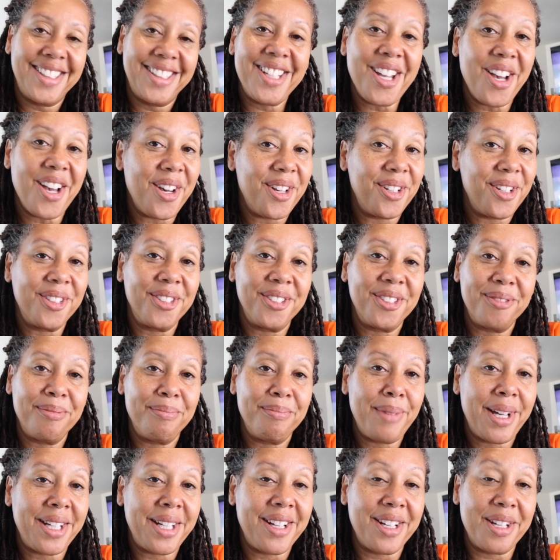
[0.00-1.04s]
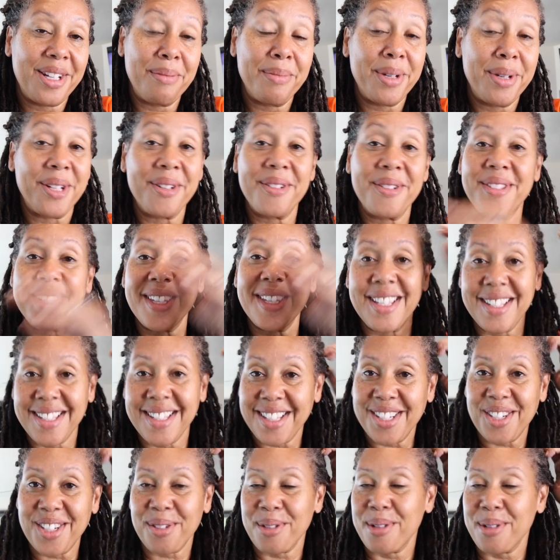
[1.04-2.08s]
Y'all, my Nutty Butters is
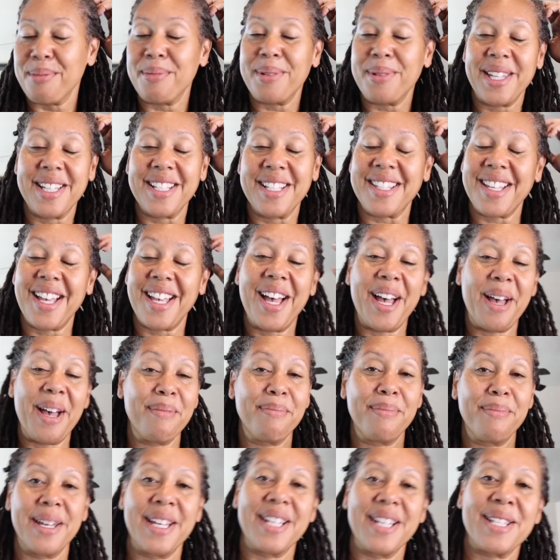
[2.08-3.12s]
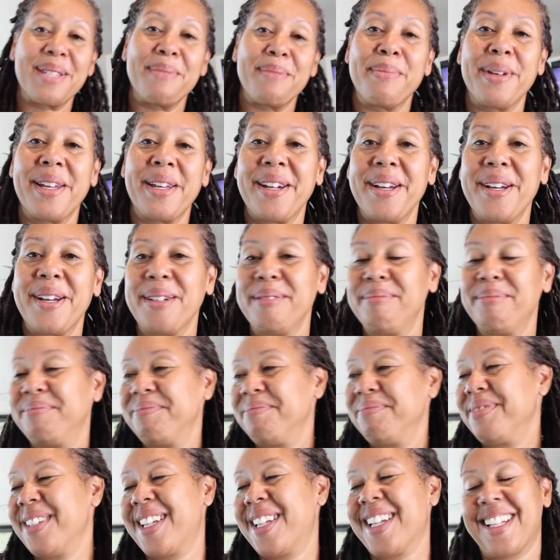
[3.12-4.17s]
a trip. He is a hot mess, but
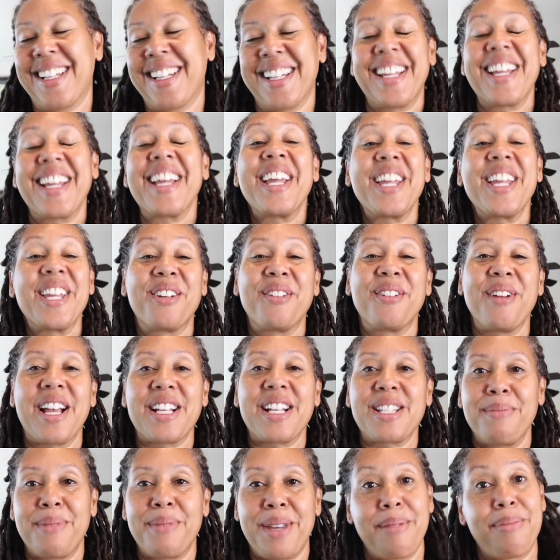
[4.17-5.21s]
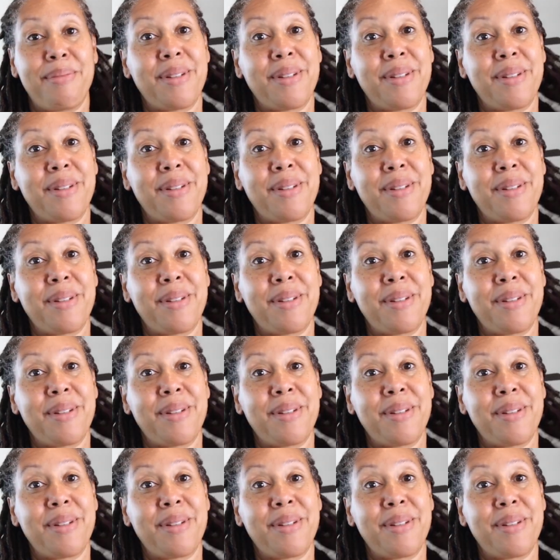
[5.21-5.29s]
he cracks me up.